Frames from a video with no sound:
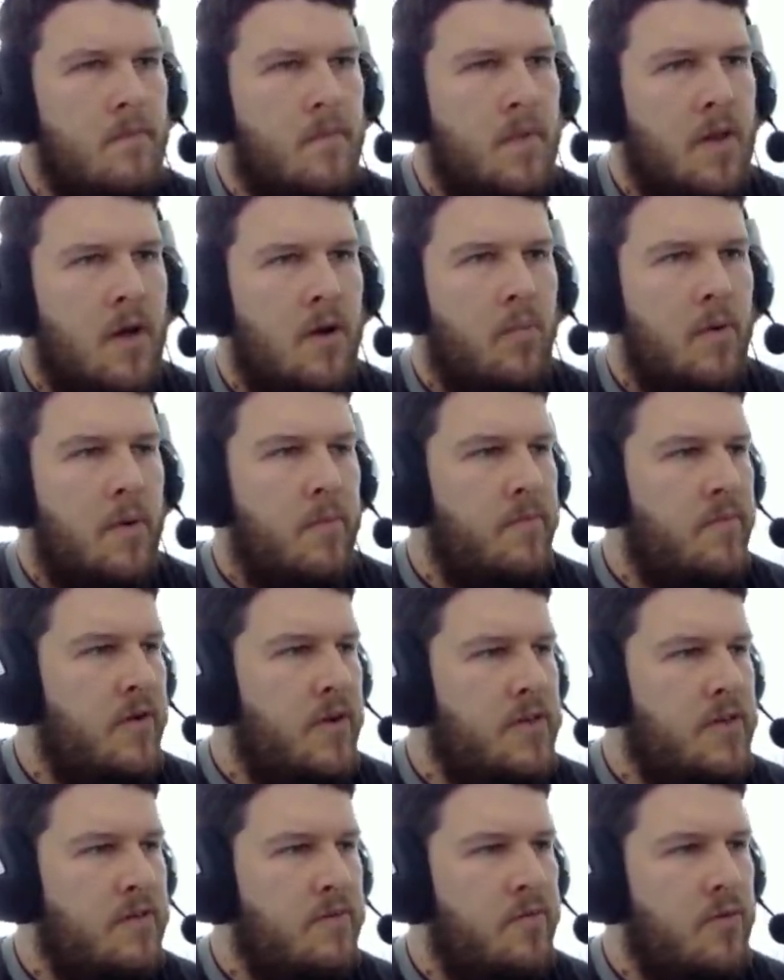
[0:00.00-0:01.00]
Right,
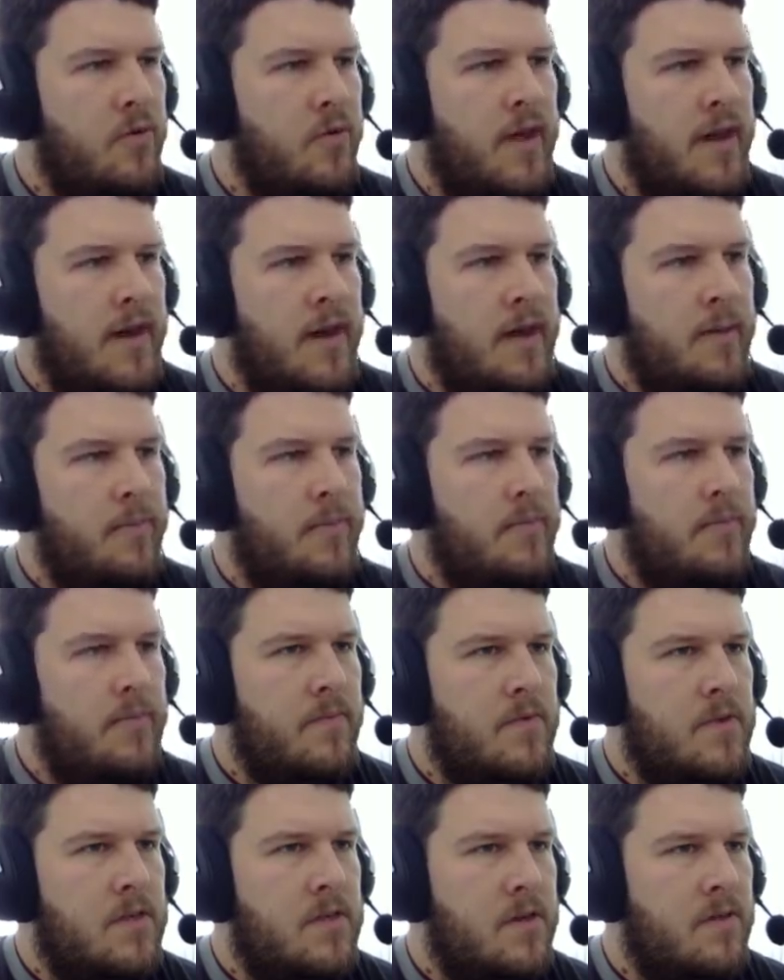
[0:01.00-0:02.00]
1:34 that lap.
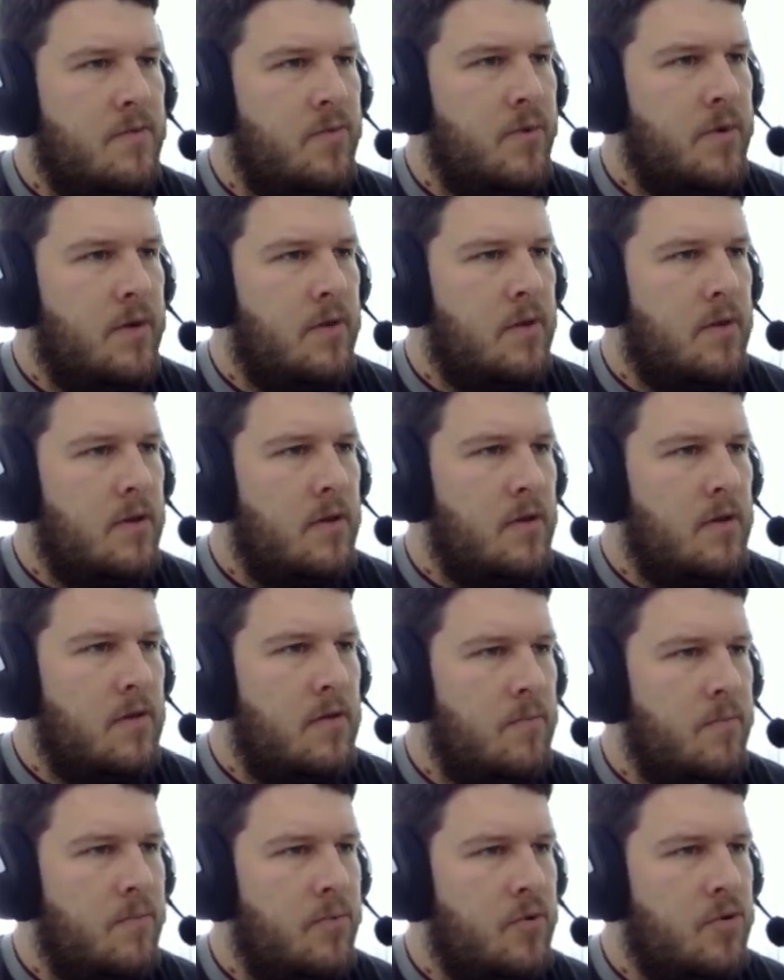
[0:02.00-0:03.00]
Let's see if we can
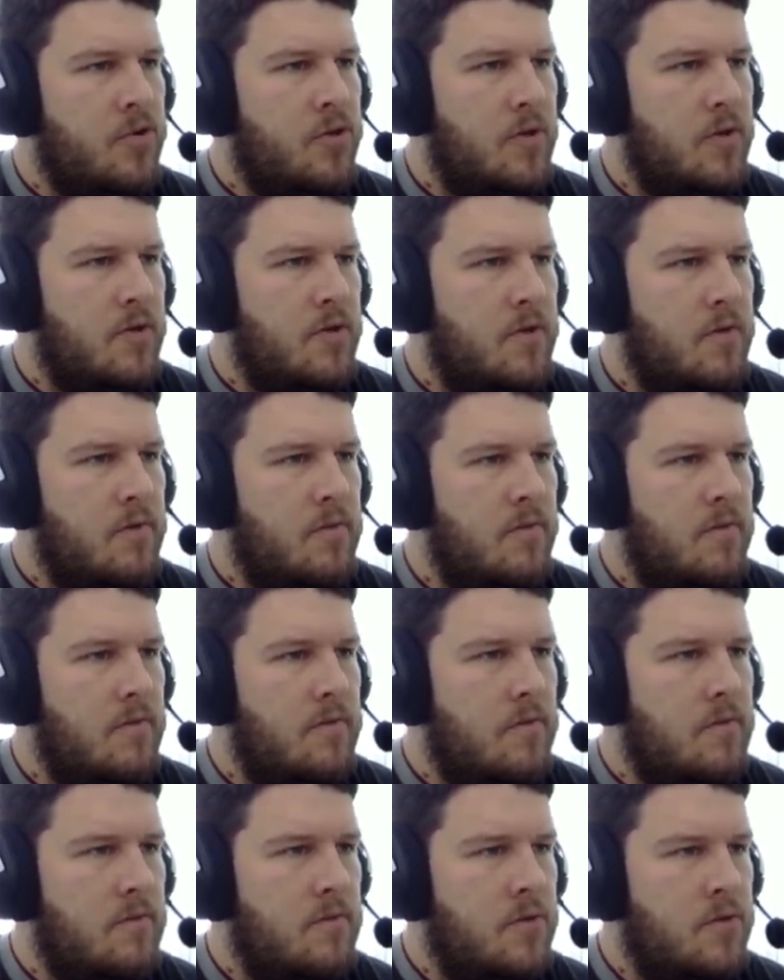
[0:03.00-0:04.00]
push on,
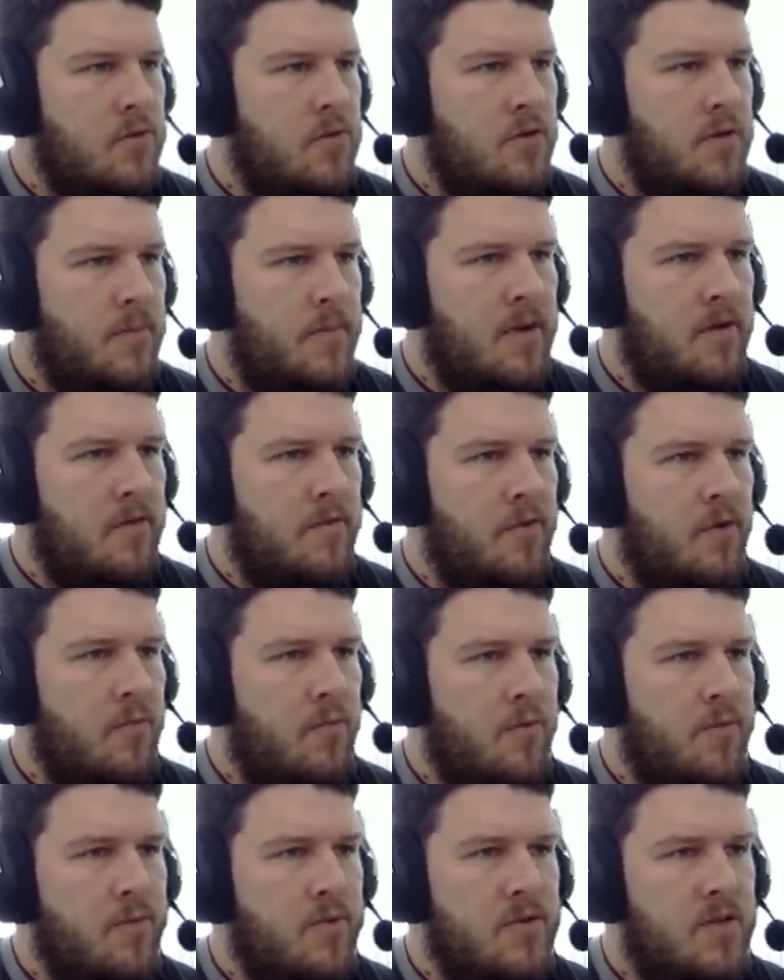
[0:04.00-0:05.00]
try and make a few
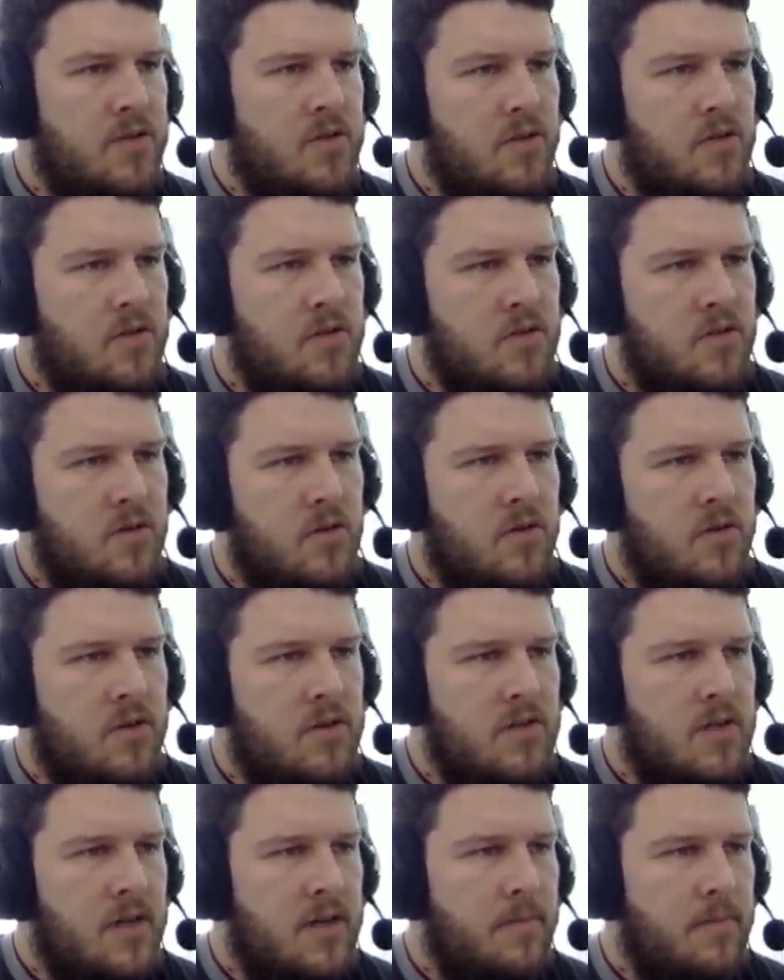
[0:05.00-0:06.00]
more positions on
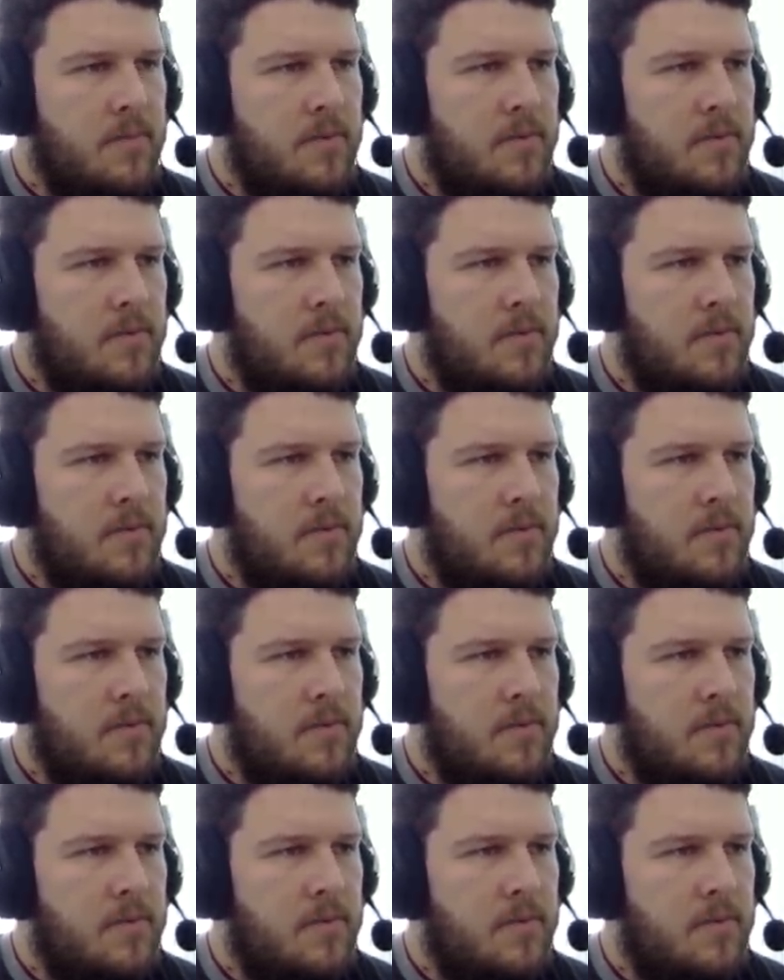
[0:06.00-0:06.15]
this lap.